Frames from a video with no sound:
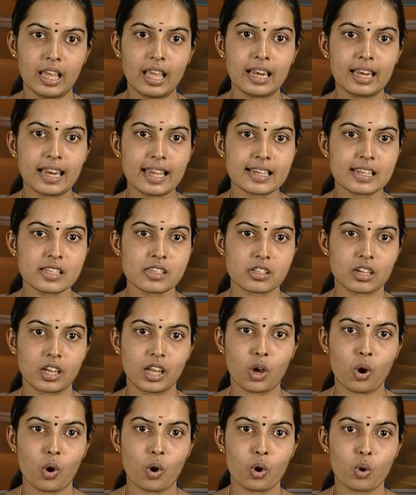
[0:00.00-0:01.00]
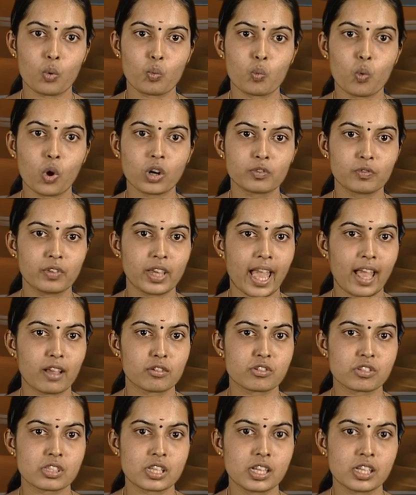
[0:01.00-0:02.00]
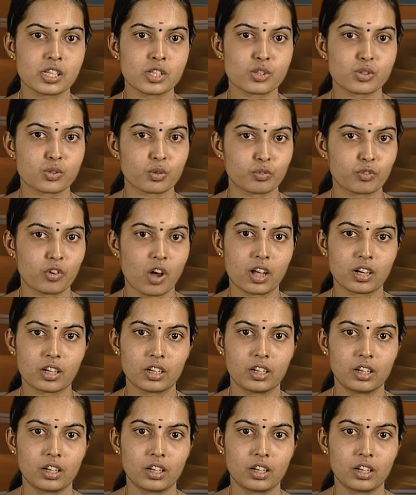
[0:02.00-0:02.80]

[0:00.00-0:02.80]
Let us recall what we have seen so far.